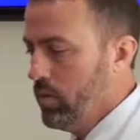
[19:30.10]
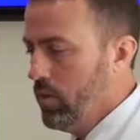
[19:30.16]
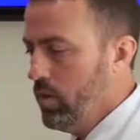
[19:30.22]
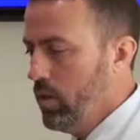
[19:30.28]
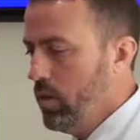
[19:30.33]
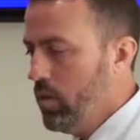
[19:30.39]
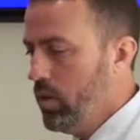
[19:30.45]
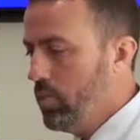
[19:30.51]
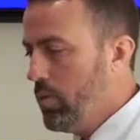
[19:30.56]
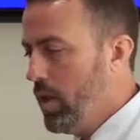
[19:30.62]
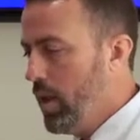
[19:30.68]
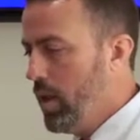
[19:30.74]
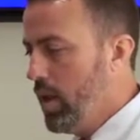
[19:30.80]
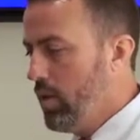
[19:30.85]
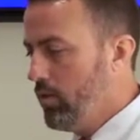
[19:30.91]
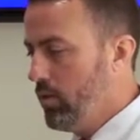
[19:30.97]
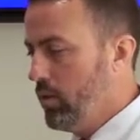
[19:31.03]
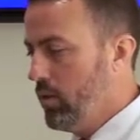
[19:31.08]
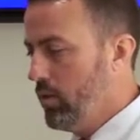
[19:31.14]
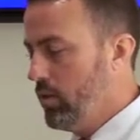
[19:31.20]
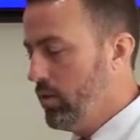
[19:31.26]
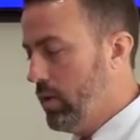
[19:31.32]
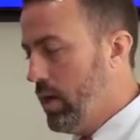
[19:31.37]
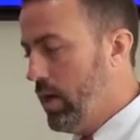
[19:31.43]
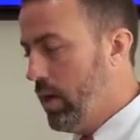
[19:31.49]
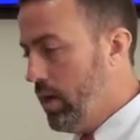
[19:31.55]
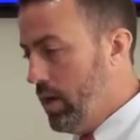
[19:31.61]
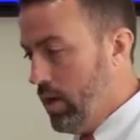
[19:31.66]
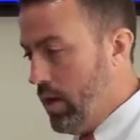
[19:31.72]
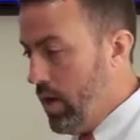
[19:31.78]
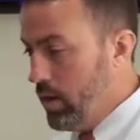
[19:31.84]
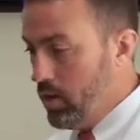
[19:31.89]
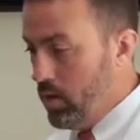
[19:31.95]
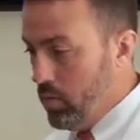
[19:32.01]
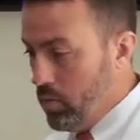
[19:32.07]
you can pay a lot for this. And
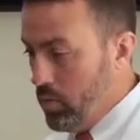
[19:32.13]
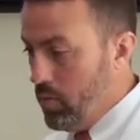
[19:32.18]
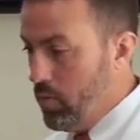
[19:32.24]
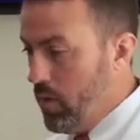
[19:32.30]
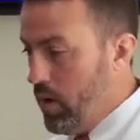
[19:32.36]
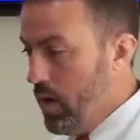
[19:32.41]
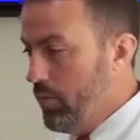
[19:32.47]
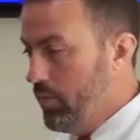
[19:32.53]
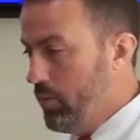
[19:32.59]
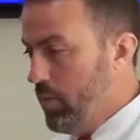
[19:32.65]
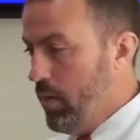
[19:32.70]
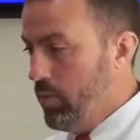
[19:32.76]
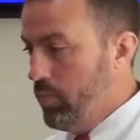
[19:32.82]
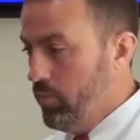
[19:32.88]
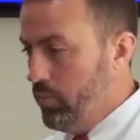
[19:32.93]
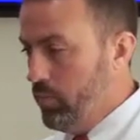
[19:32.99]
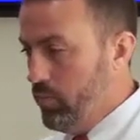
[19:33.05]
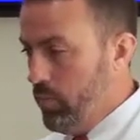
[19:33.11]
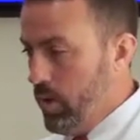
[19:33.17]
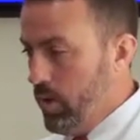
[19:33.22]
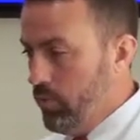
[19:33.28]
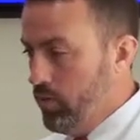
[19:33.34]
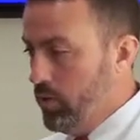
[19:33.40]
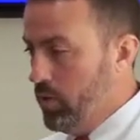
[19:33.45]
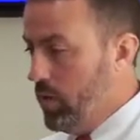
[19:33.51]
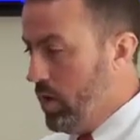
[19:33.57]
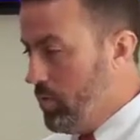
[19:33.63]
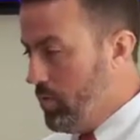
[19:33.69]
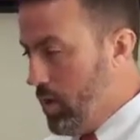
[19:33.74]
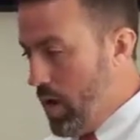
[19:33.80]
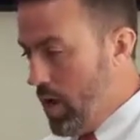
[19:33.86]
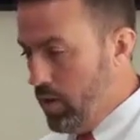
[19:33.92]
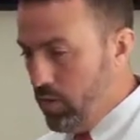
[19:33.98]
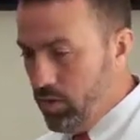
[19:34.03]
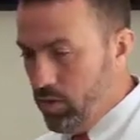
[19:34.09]
I tell people I've done
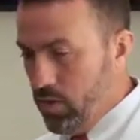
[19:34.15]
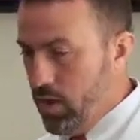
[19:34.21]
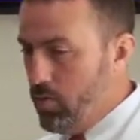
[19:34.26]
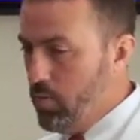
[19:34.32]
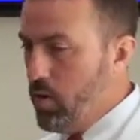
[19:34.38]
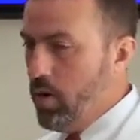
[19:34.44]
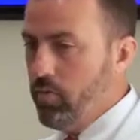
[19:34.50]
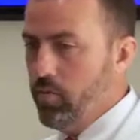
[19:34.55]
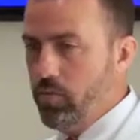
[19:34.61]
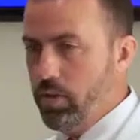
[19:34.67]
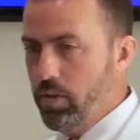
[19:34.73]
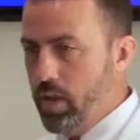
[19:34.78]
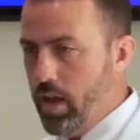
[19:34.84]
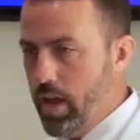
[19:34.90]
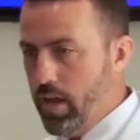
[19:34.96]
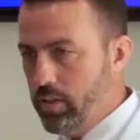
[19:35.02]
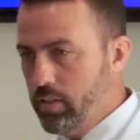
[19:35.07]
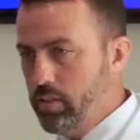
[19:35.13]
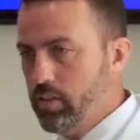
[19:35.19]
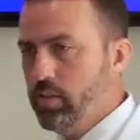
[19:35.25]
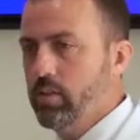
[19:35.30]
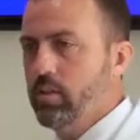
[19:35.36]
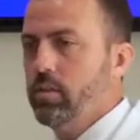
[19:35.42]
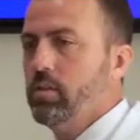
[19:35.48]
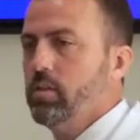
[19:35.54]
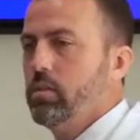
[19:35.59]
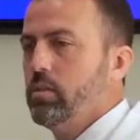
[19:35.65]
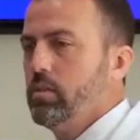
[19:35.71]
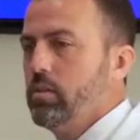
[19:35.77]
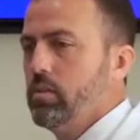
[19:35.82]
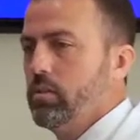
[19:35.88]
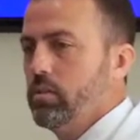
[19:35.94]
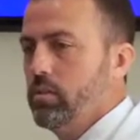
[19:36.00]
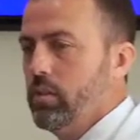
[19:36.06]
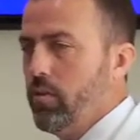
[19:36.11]
mine the same way for the last
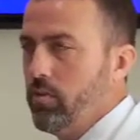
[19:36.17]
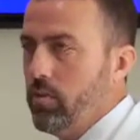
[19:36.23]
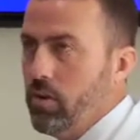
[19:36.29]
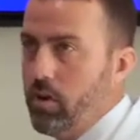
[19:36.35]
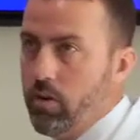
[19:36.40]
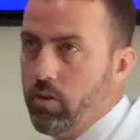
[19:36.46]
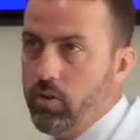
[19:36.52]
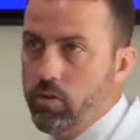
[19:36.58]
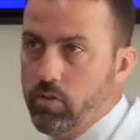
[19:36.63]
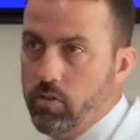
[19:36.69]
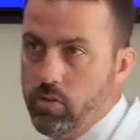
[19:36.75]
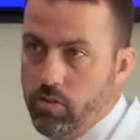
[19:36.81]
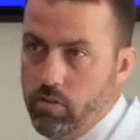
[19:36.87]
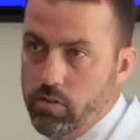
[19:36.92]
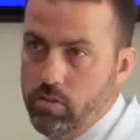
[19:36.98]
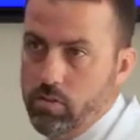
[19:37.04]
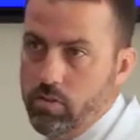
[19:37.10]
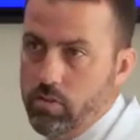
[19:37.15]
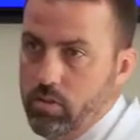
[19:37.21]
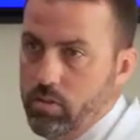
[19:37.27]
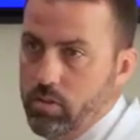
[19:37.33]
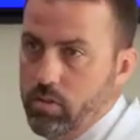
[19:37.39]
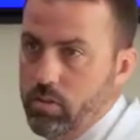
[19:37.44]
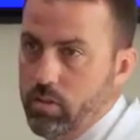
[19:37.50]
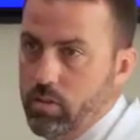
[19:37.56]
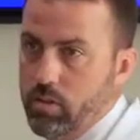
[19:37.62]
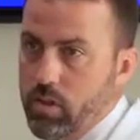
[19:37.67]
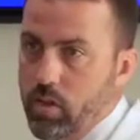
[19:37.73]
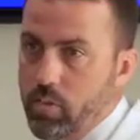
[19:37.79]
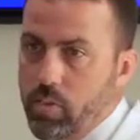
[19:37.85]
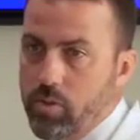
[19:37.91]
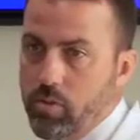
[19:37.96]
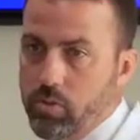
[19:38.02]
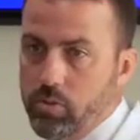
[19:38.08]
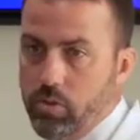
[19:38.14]
7 years. And until
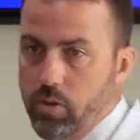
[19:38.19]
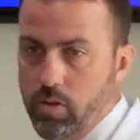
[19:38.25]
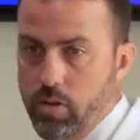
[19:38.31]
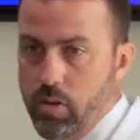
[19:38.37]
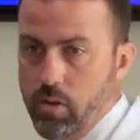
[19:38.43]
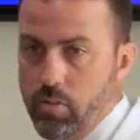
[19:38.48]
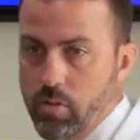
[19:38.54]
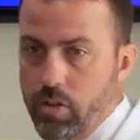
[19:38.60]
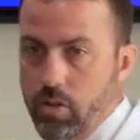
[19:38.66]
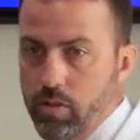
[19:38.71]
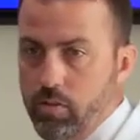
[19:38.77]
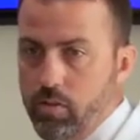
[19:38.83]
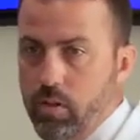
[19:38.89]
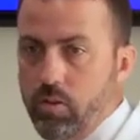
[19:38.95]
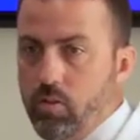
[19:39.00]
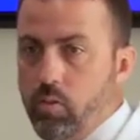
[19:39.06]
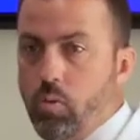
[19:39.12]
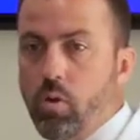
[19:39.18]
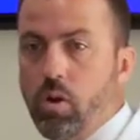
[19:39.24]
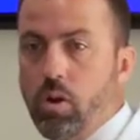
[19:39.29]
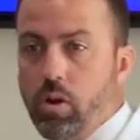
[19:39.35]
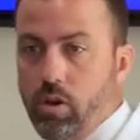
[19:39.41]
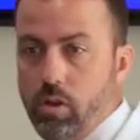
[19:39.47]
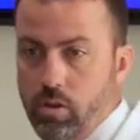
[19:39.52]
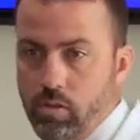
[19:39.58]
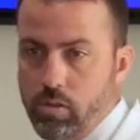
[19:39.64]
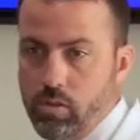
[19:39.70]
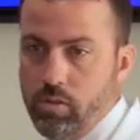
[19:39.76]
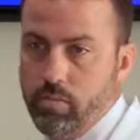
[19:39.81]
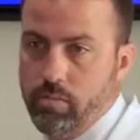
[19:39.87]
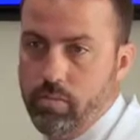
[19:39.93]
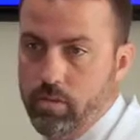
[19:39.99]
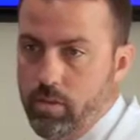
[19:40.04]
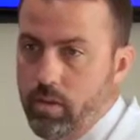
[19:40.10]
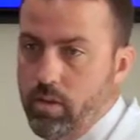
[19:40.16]
people start telling me this doesn't work,
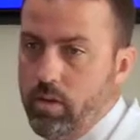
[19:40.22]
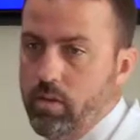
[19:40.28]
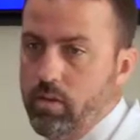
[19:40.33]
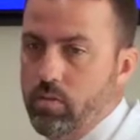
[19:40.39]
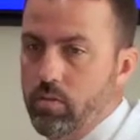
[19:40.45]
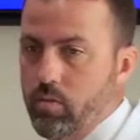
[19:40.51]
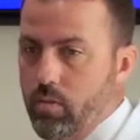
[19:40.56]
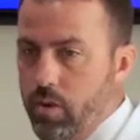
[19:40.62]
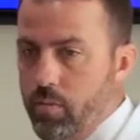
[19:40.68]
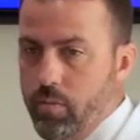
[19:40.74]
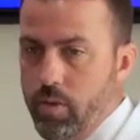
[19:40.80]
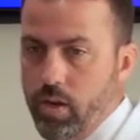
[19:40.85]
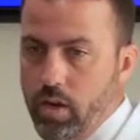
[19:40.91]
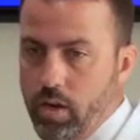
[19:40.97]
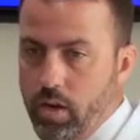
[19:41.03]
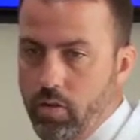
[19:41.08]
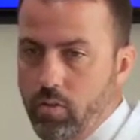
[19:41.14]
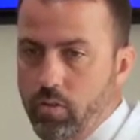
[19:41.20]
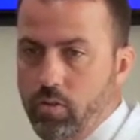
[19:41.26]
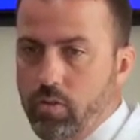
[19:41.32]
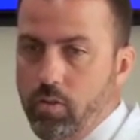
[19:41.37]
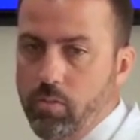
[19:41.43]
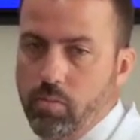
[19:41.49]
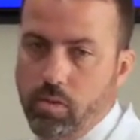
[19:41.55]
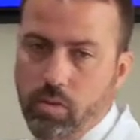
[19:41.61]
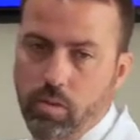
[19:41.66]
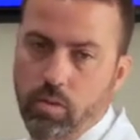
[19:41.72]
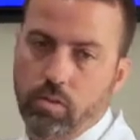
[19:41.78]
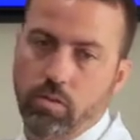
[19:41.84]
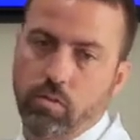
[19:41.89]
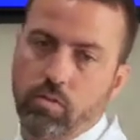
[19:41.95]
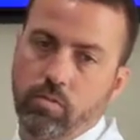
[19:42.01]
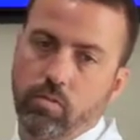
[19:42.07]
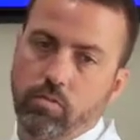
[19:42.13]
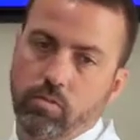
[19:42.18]
why am I going to go do something
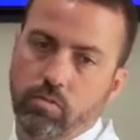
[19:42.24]
that's